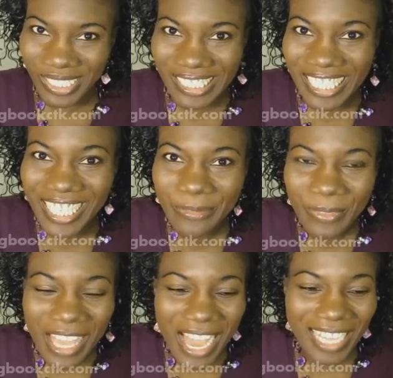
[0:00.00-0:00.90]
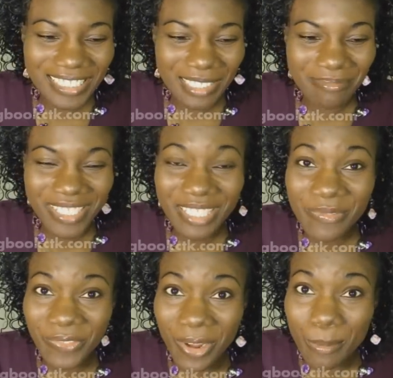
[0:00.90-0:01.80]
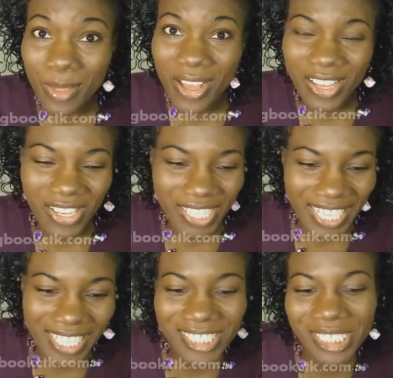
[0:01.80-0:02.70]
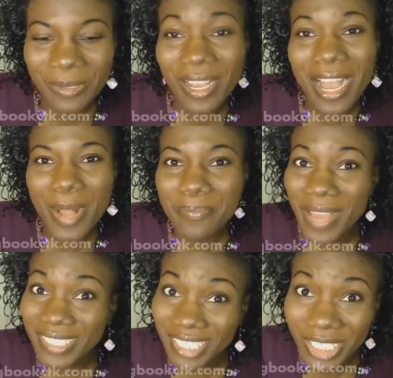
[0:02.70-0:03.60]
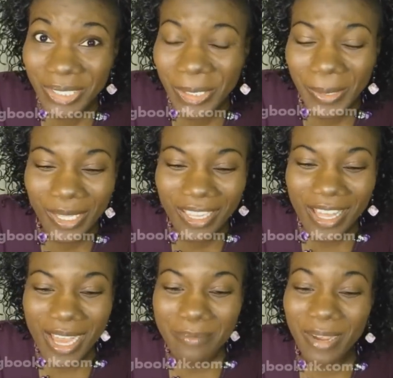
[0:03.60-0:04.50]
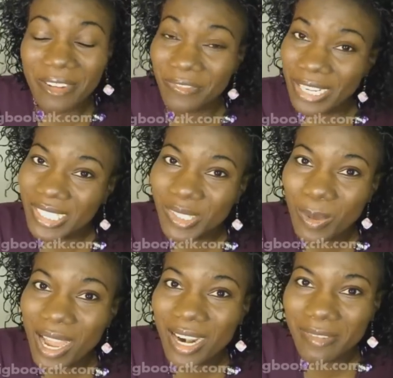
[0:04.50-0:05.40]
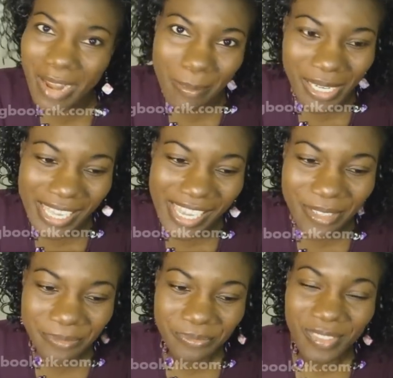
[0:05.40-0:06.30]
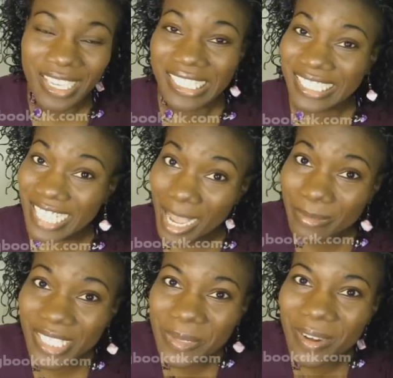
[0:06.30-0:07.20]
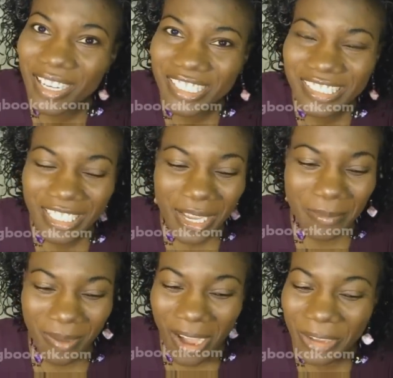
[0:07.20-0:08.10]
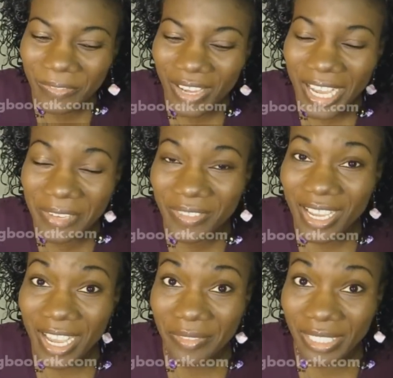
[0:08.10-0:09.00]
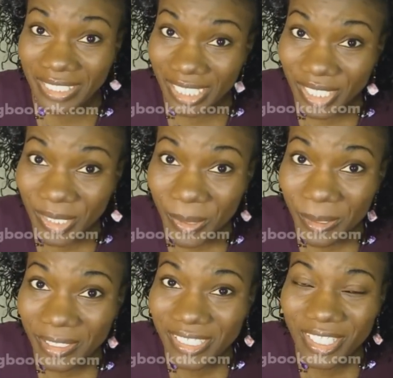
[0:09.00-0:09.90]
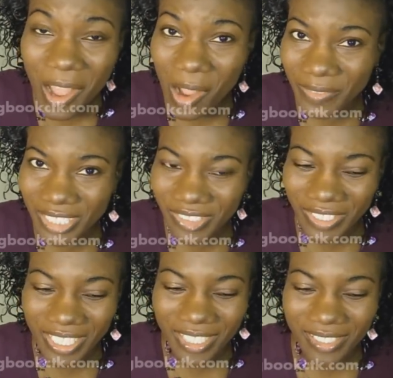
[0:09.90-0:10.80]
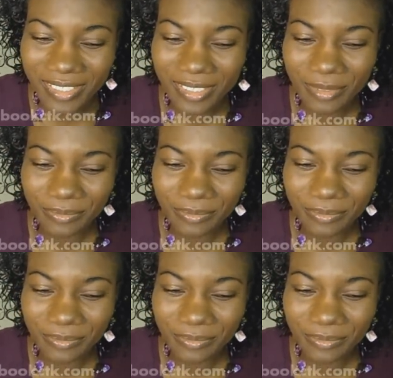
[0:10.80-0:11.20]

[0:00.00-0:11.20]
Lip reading: Tussin, and I'm reading from Gargantua and Pantagruel by François Rabelais. Chapter 1, Part 5, The Discourse of the Drinker.